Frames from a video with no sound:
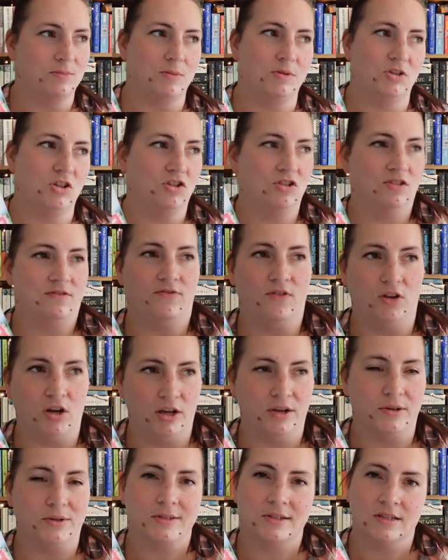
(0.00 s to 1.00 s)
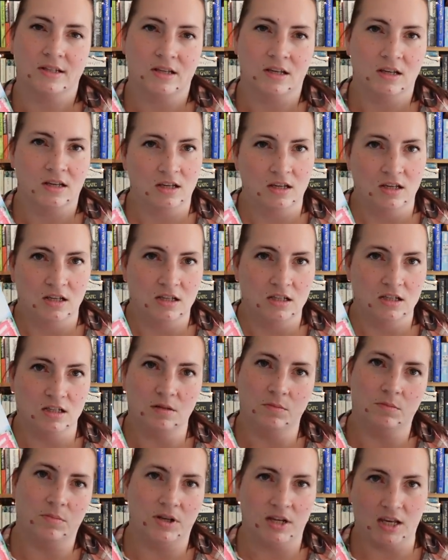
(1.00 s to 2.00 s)
Maybe she just follows
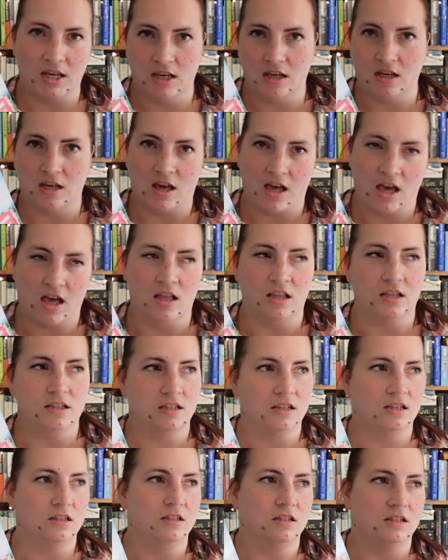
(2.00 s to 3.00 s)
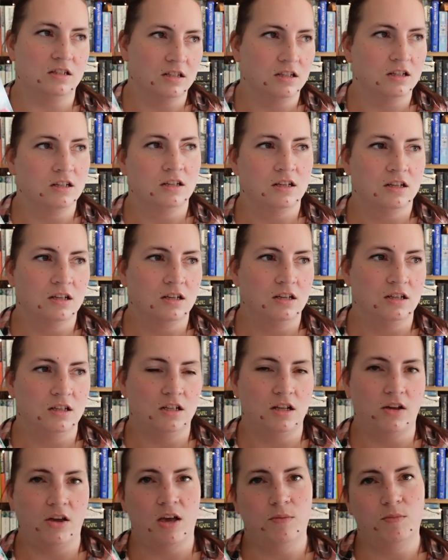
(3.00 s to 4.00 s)
somebody else and,
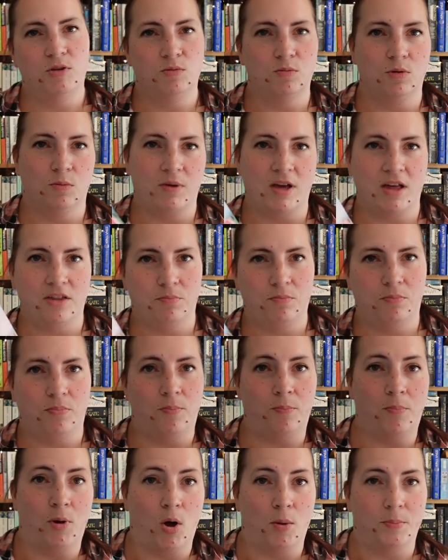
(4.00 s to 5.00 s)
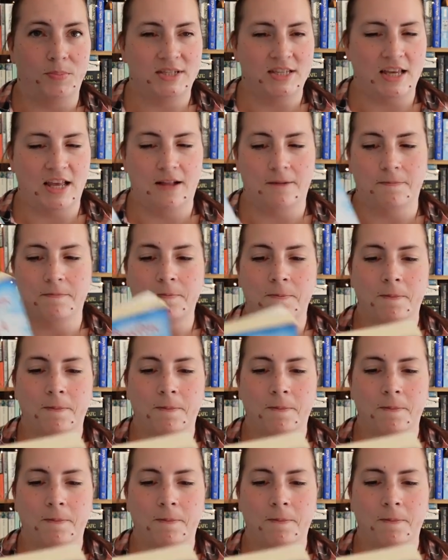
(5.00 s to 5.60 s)
you know, Hamish Macbeth pops in.